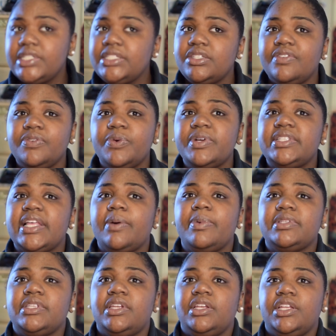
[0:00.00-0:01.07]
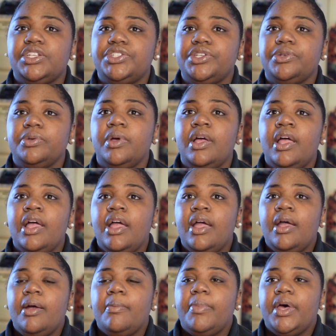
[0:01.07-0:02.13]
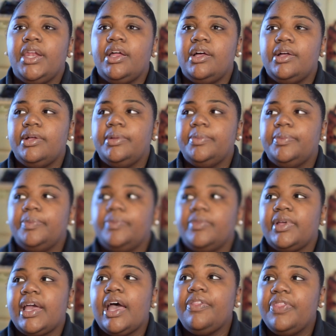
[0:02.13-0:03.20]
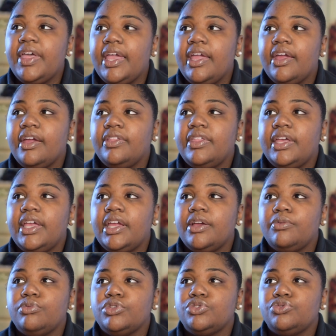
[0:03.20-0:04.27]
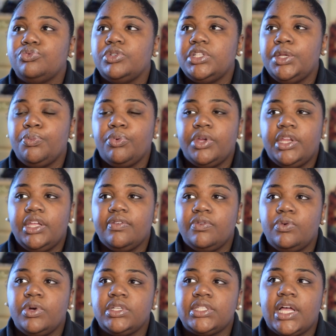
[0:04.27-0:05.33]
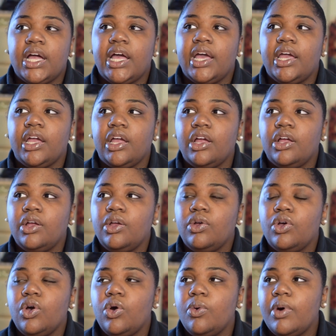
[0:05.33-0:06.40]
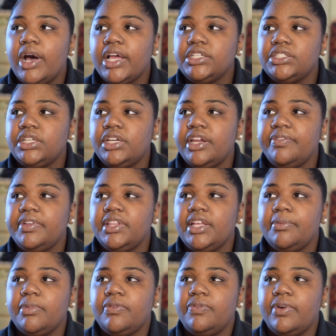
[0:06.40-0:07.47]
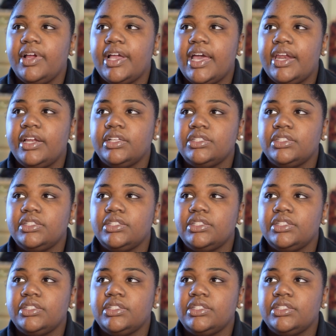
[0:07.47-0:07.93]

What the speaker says: So of course that wasn't an issue. But got the hair. The hair was really pretty. Of course I co-washed it and everything before I got it